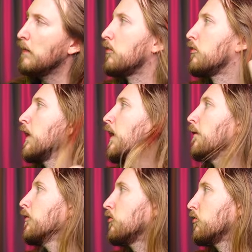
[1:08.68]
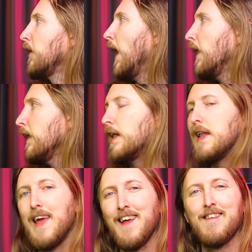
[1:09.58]
it's uh,
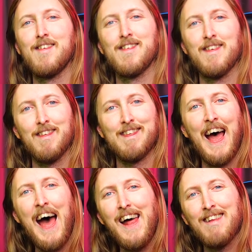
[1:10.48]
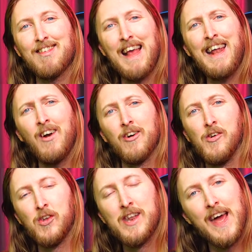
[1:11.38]
Sand Sa
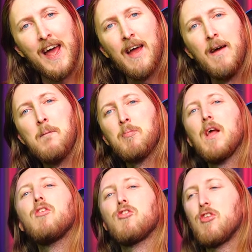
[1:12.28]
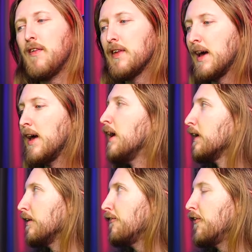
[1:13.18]
Saturday. It's Sunday
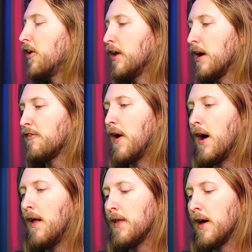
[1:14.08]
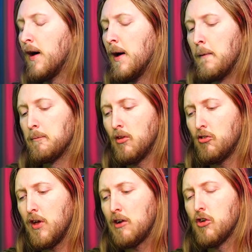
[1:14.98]
the 30th, and uh, this
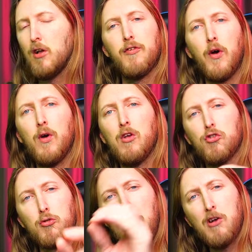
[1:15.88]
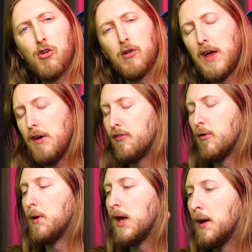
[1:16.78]
is actually a very special day
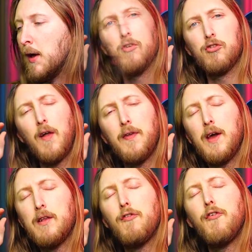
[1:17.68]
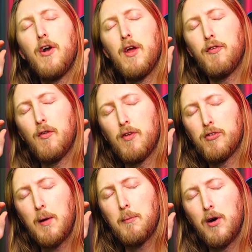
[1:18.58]
for me. Sunday the 30th of
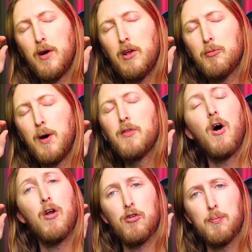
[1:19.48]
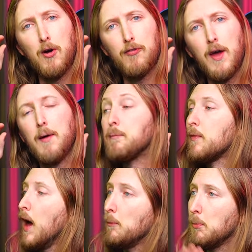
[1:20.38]
December is my daughter's birthday.
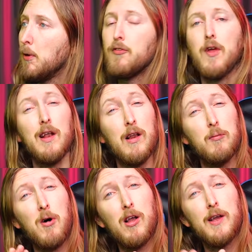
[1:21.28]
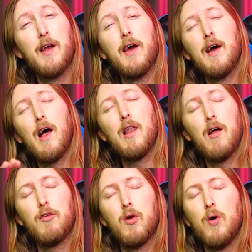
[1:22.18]
Happy birthday, little Marlin. I
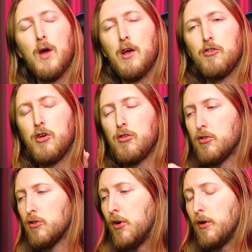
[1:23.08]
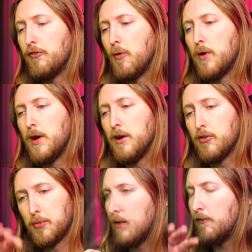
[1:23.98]
love you. She's turning four
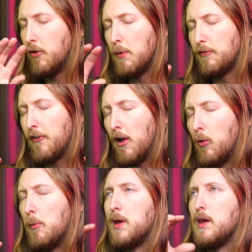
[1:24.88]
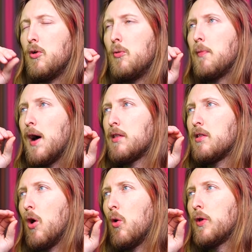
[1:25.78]
years. If you've been following me, you might
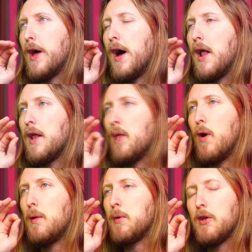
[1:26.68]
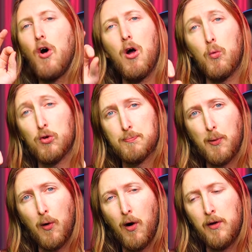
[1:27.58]
know that when my daughter was
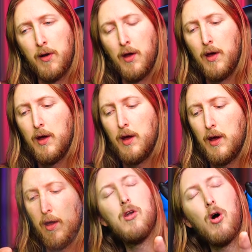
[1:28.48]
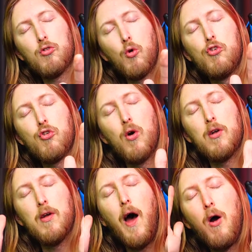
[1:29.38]
born, long story
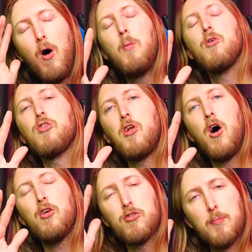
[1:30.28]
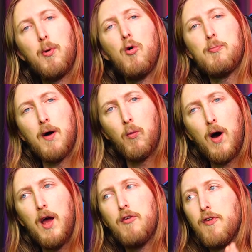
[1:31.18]
short, I almost lost both my
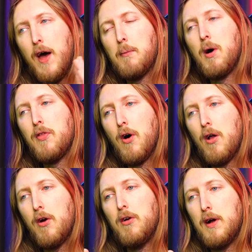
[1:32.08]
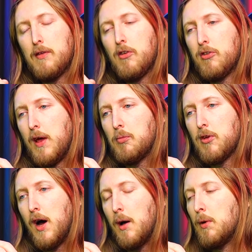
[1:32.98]
wife and my daughter at the same
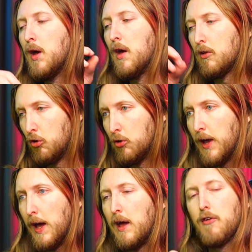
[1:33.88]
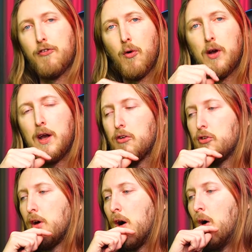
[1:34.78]
time today, four
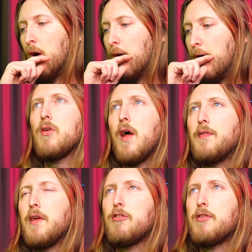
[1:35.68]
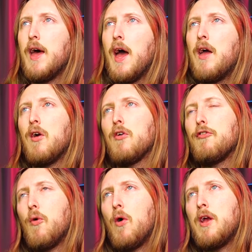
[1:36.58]
years ago. And this day,
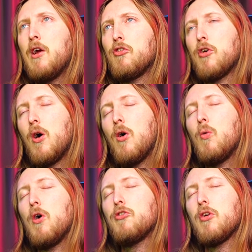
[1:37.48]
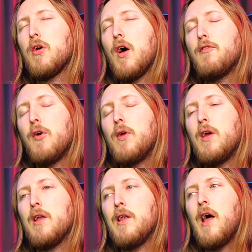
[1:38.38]
four years ago, was a
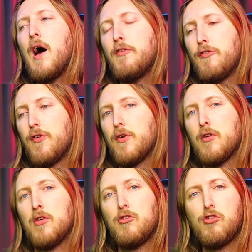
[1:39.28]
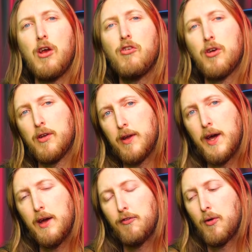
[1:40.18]
very life changing
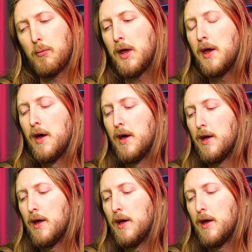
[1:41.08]
day for me.